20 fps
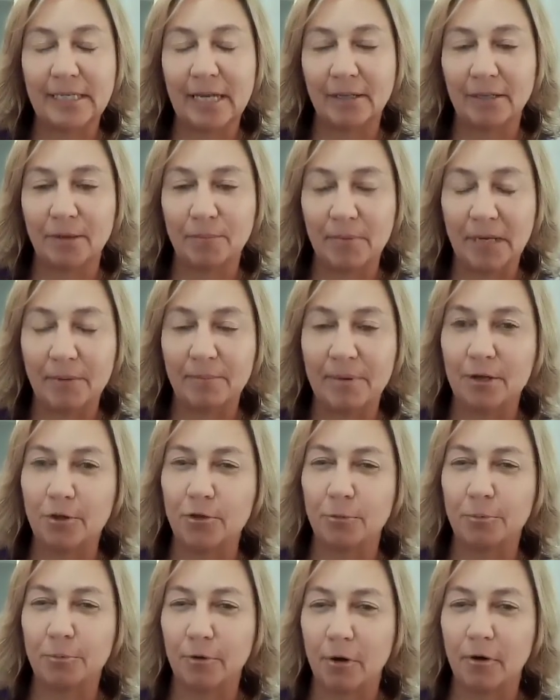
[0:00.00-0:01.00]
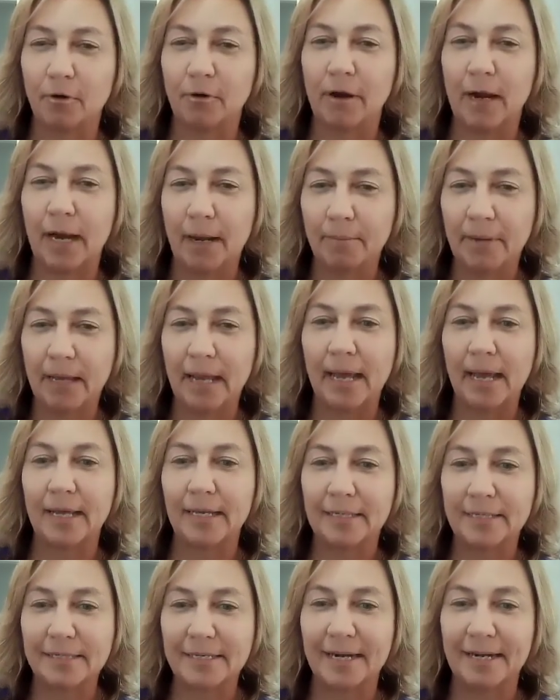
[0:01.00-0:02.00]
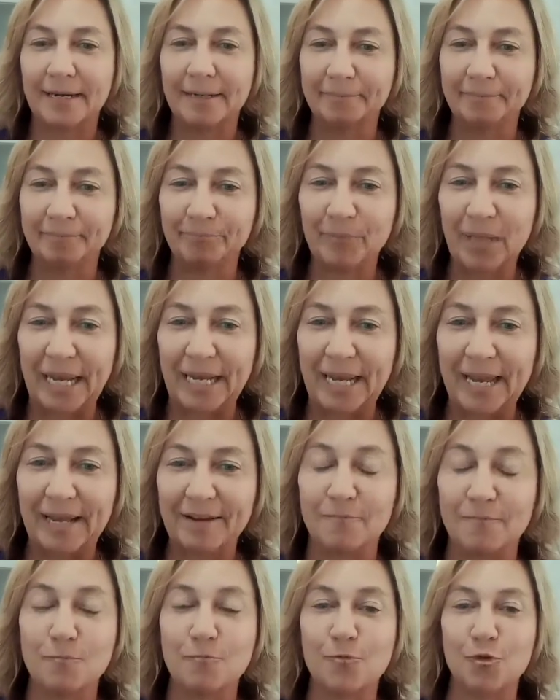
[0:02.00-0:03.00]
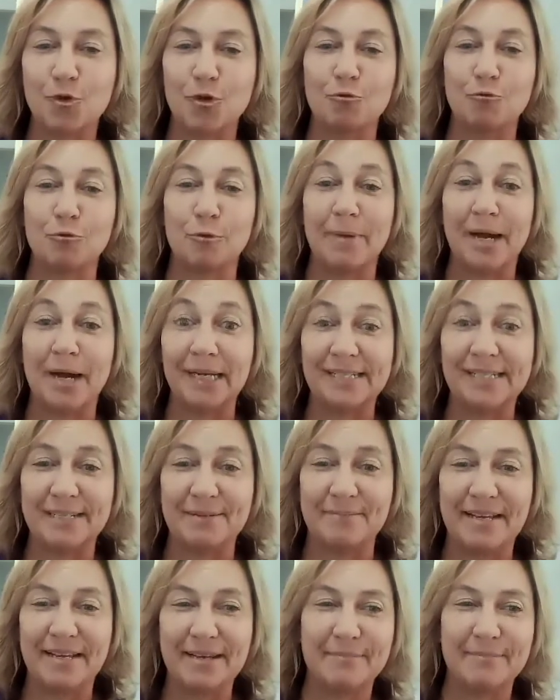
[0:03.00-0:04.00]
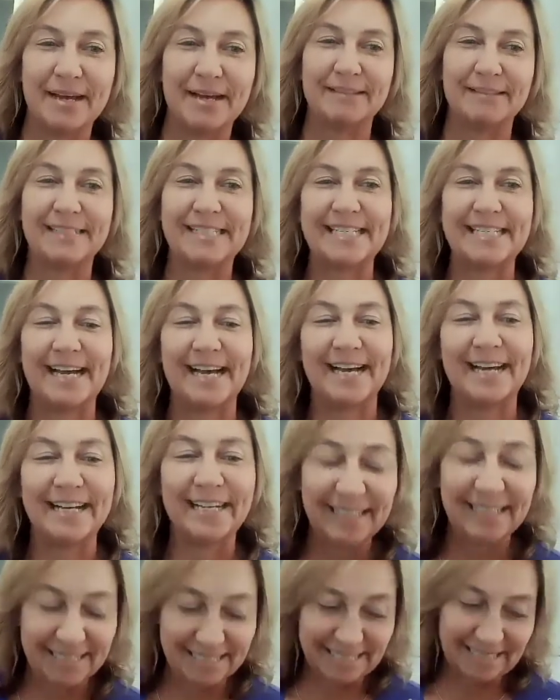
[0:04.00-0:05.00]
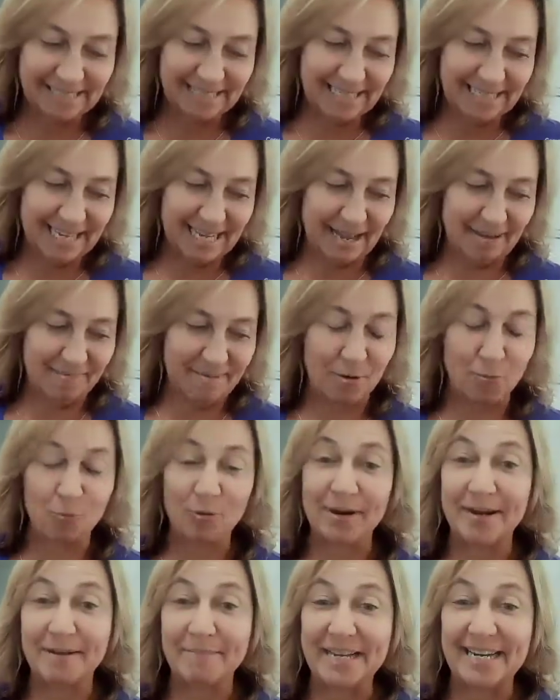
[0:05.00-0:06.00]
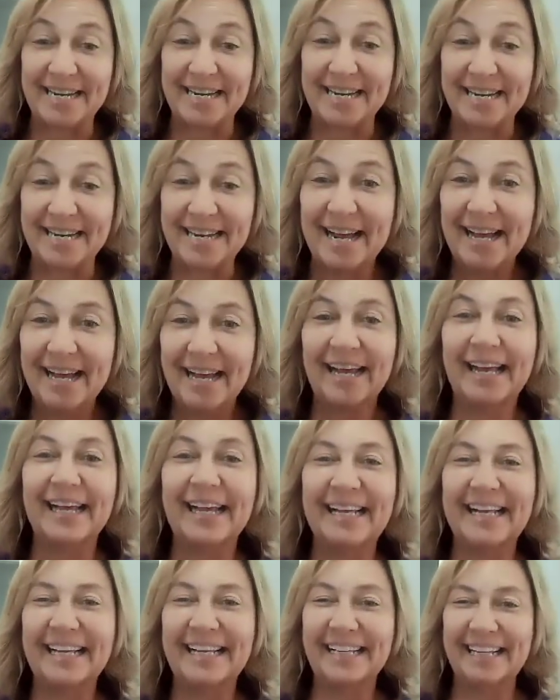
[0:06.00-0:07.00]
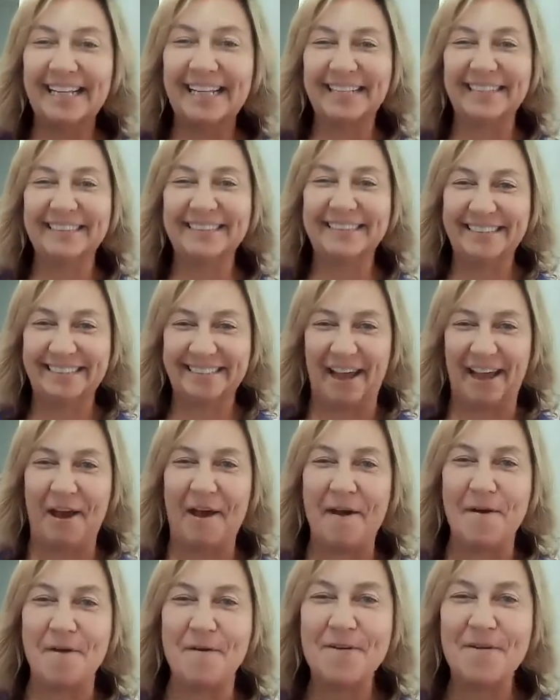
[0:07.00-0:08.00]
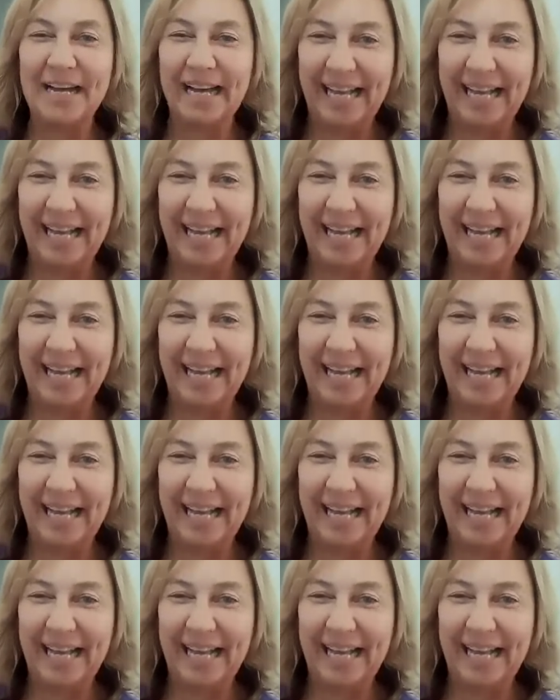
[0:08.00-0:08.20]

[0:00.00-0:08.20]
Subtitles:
telling me about your program, and again for reminding me about what I'm eating. So